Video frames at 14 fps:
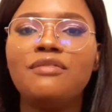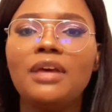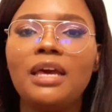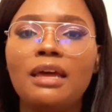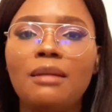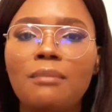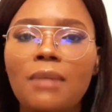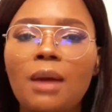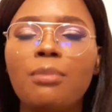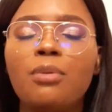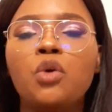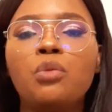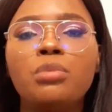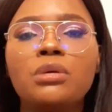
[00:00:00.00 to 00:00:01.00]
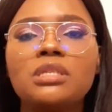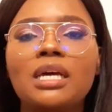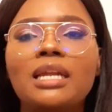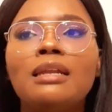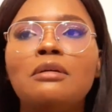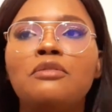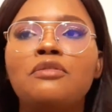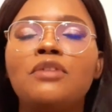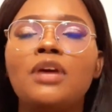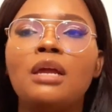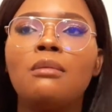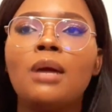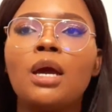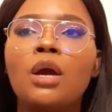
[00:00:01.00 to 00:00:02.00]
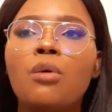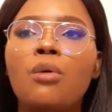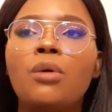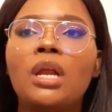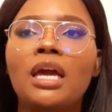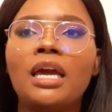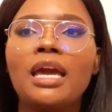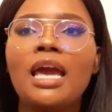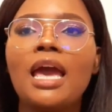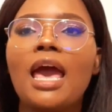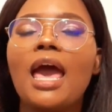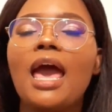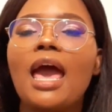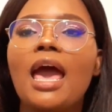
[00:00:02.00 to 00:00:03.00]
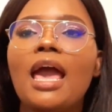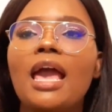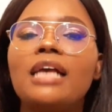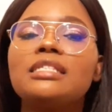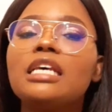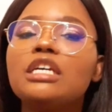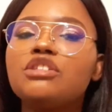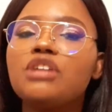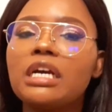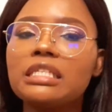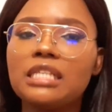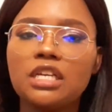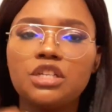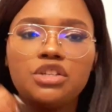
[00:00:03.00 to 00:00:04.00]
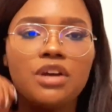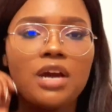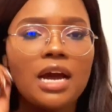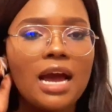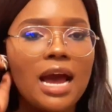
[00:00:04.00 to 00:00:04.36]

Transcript: in my purpose and live in my calling, et cetera, et cetera.